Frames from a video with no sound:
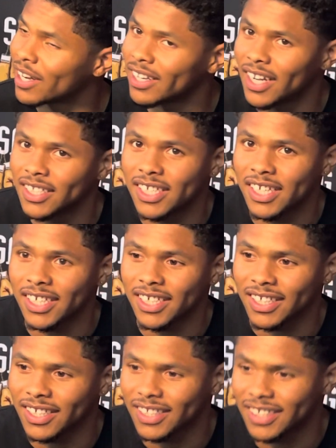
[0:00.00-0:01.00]
I not take
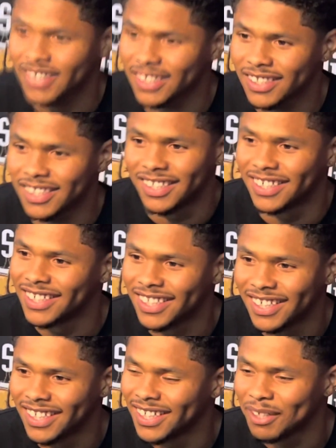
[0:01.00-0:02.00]

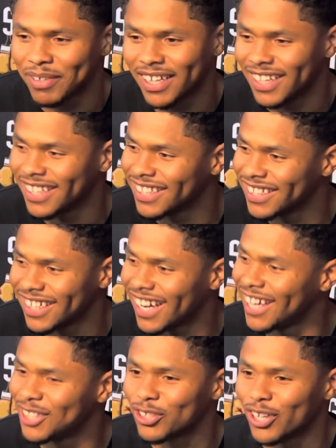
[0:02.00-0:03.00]
it?
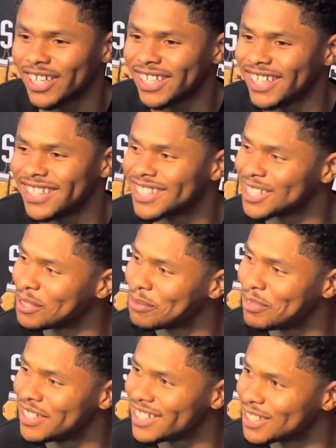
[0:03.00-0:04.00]
I ain't trying to get into the
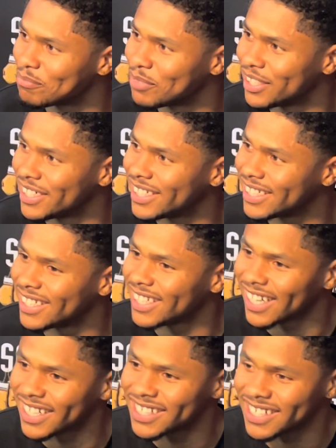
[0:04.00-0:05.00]
business, but
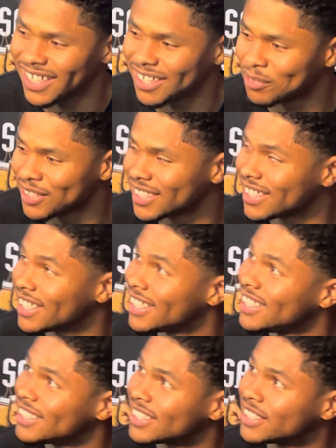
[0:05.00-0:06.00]
like I said, once again,
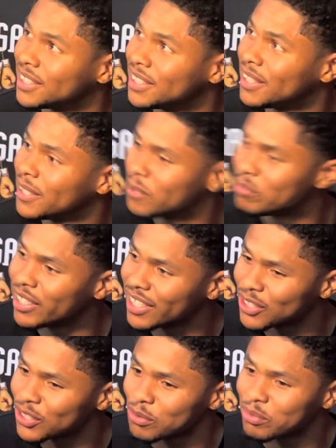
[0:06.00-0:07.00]
he's the
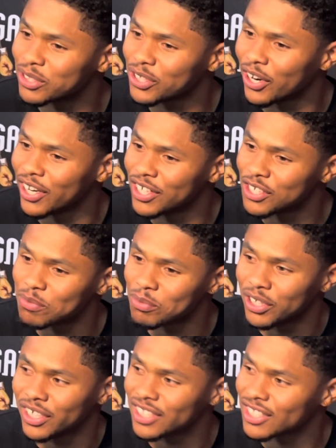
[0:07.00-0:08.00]
biggest superstar in the
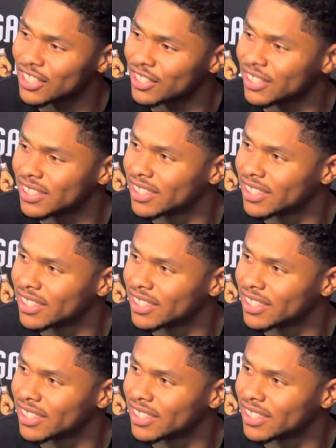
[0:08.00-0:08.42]
sport. So